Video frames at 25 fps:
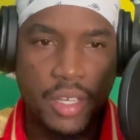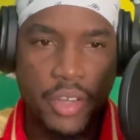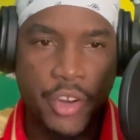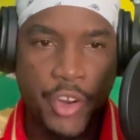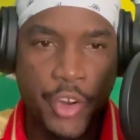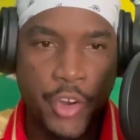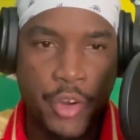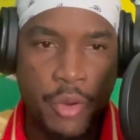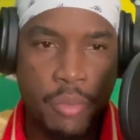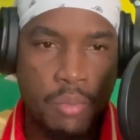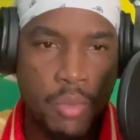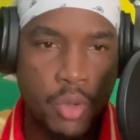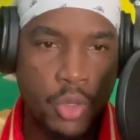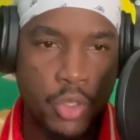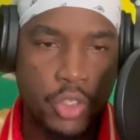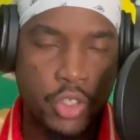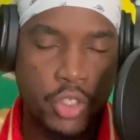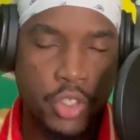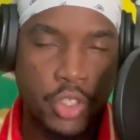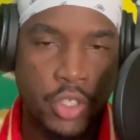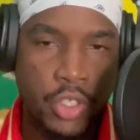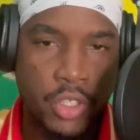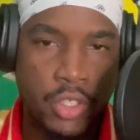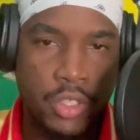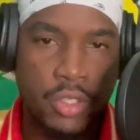
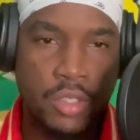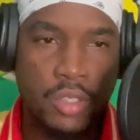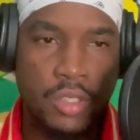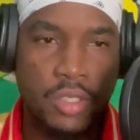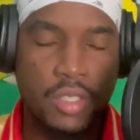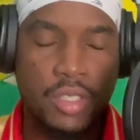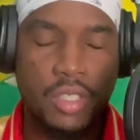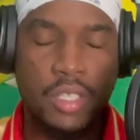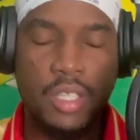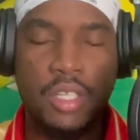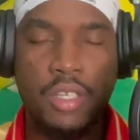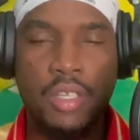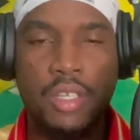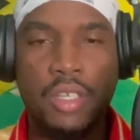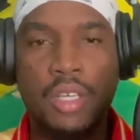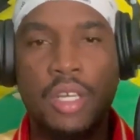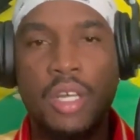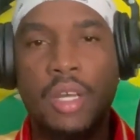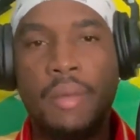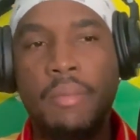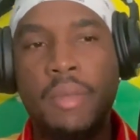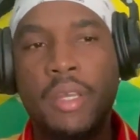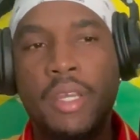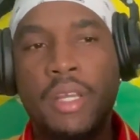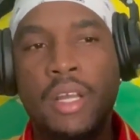Hermoso.
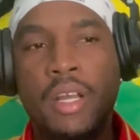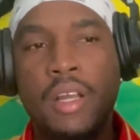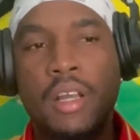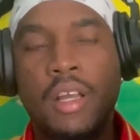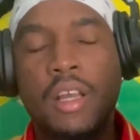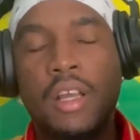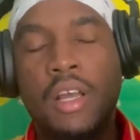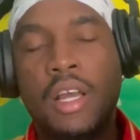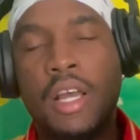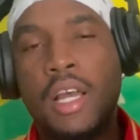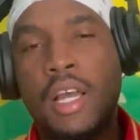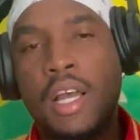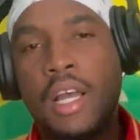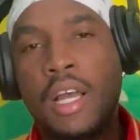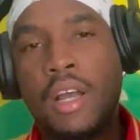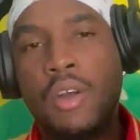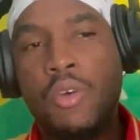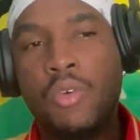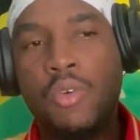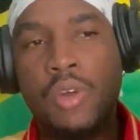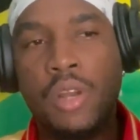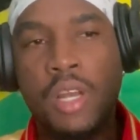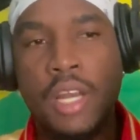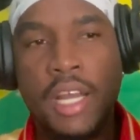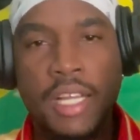I mean, a
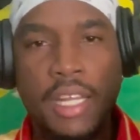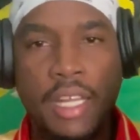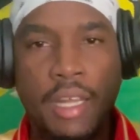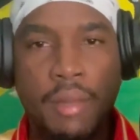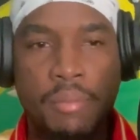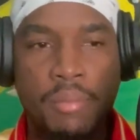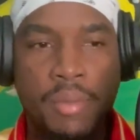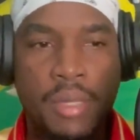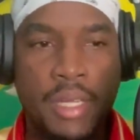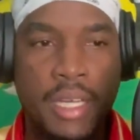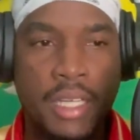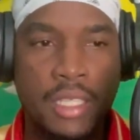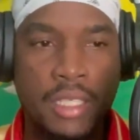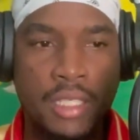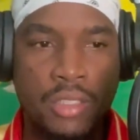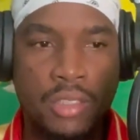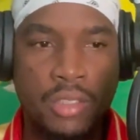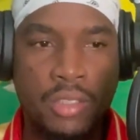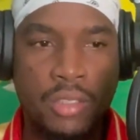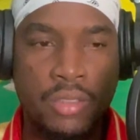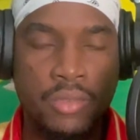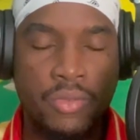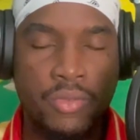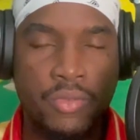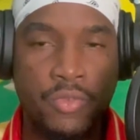whole lot of players,
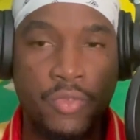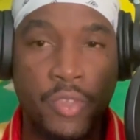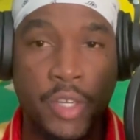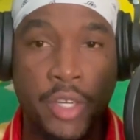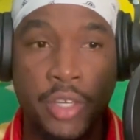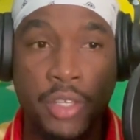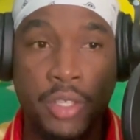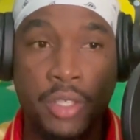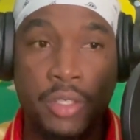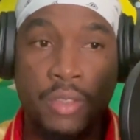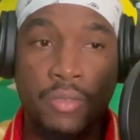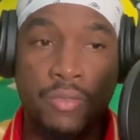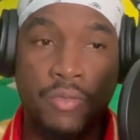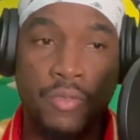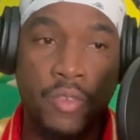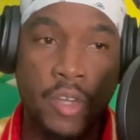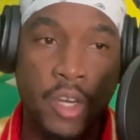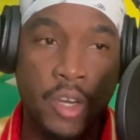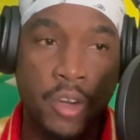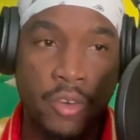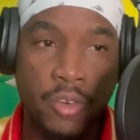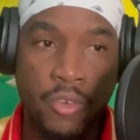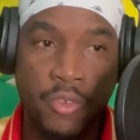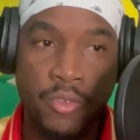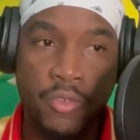very,
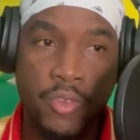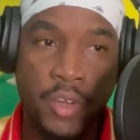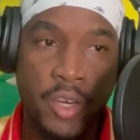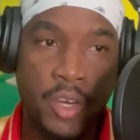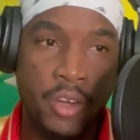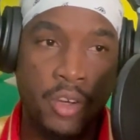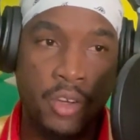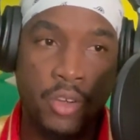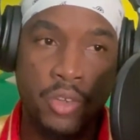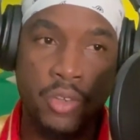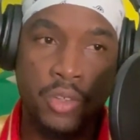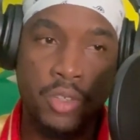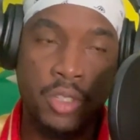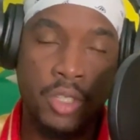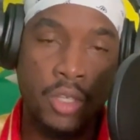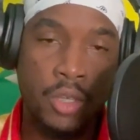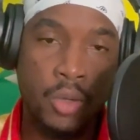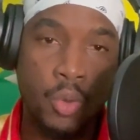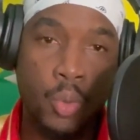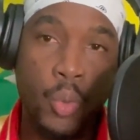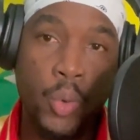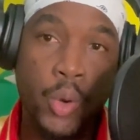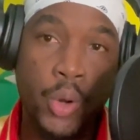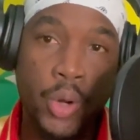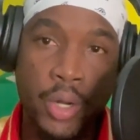very, very good,
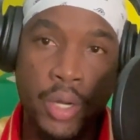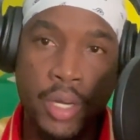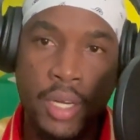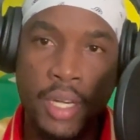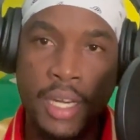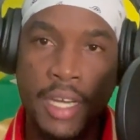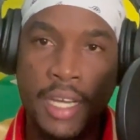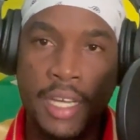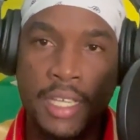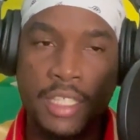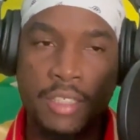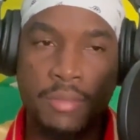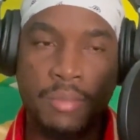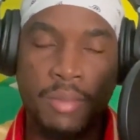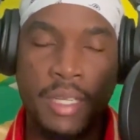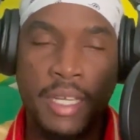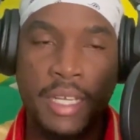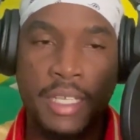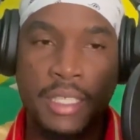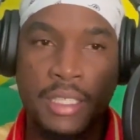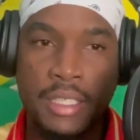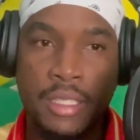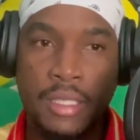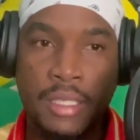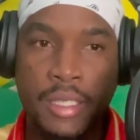world class
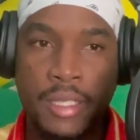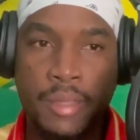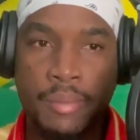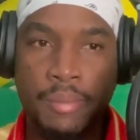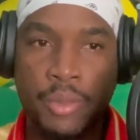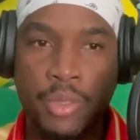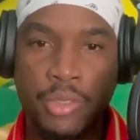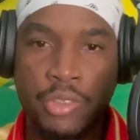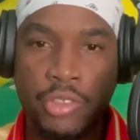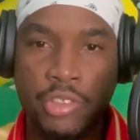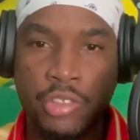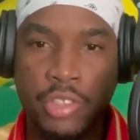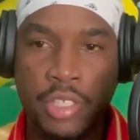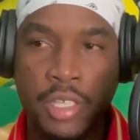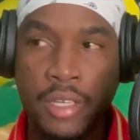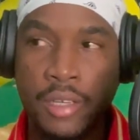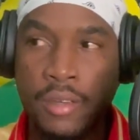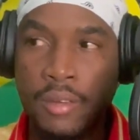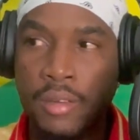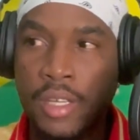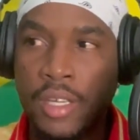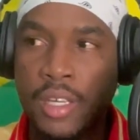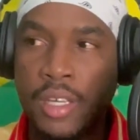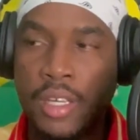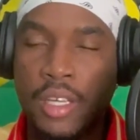players in their position.
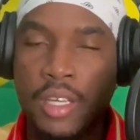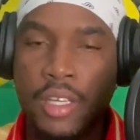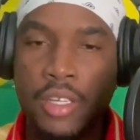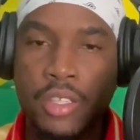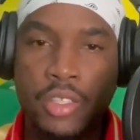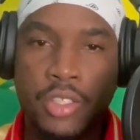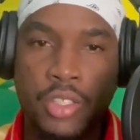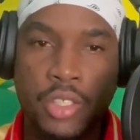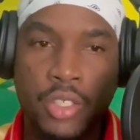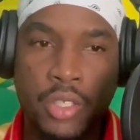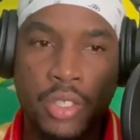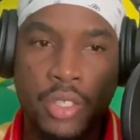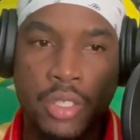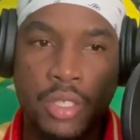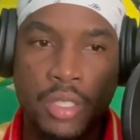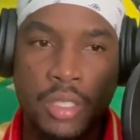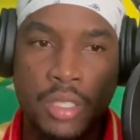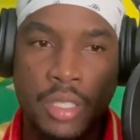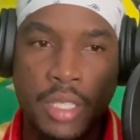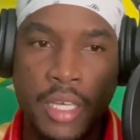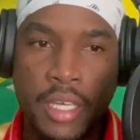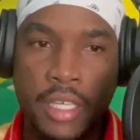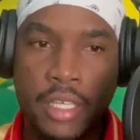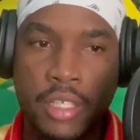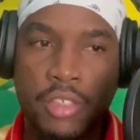So,
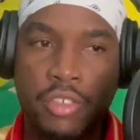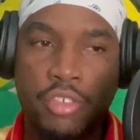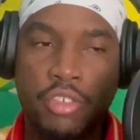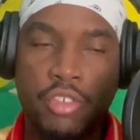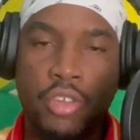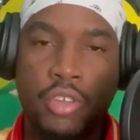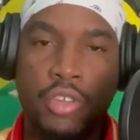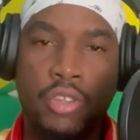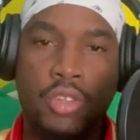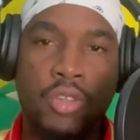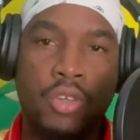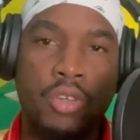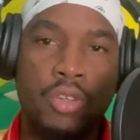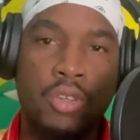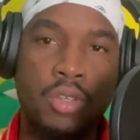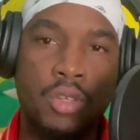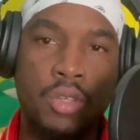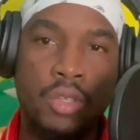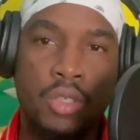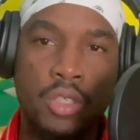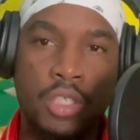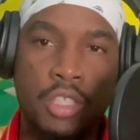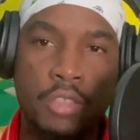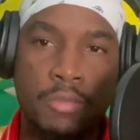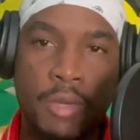yeah, shout out to
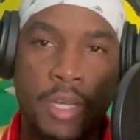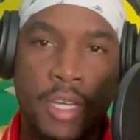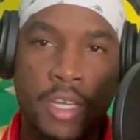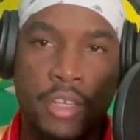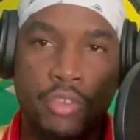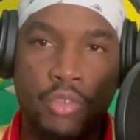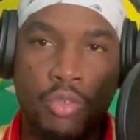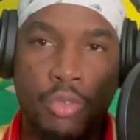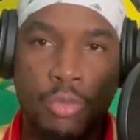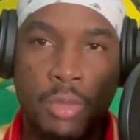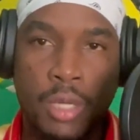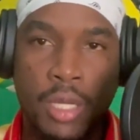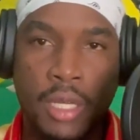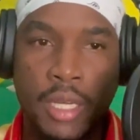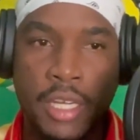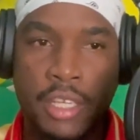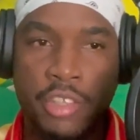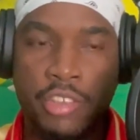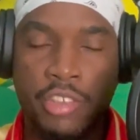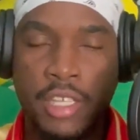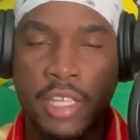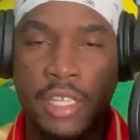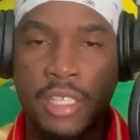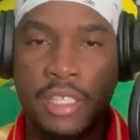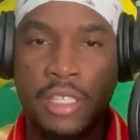the Spanish women
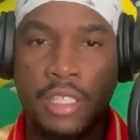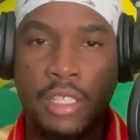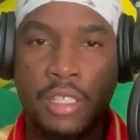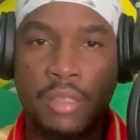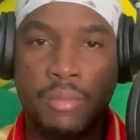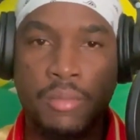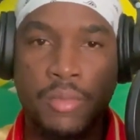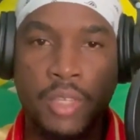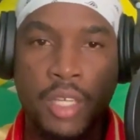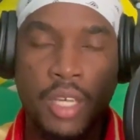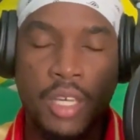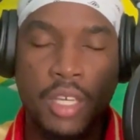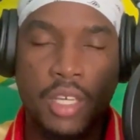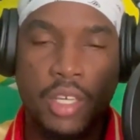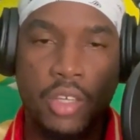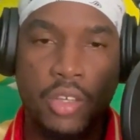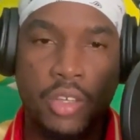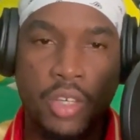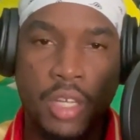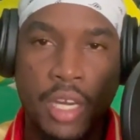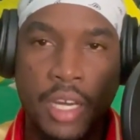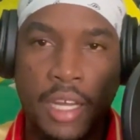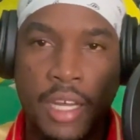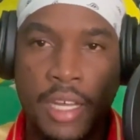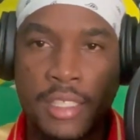national team,
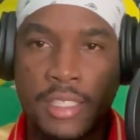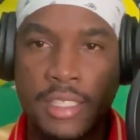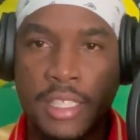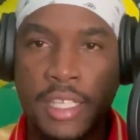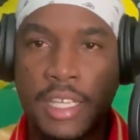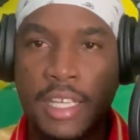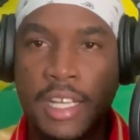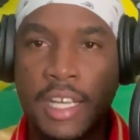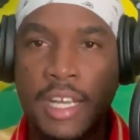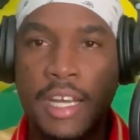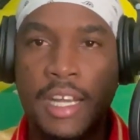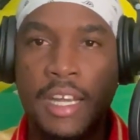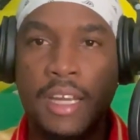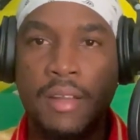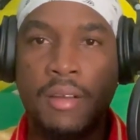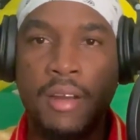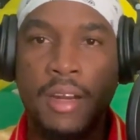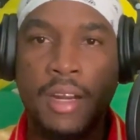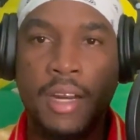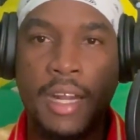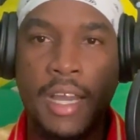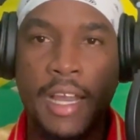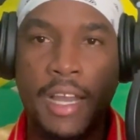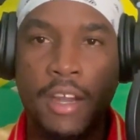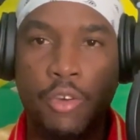as they call it
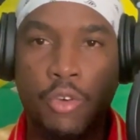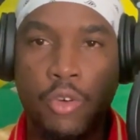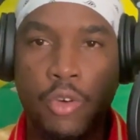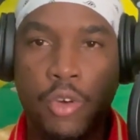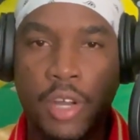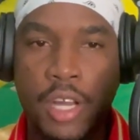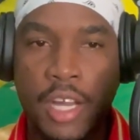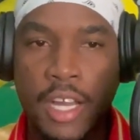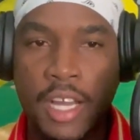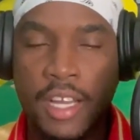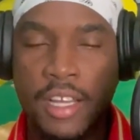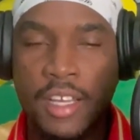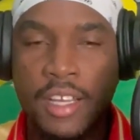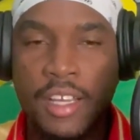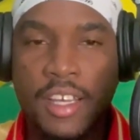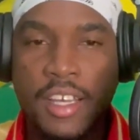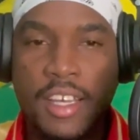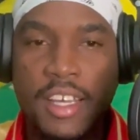La Roja.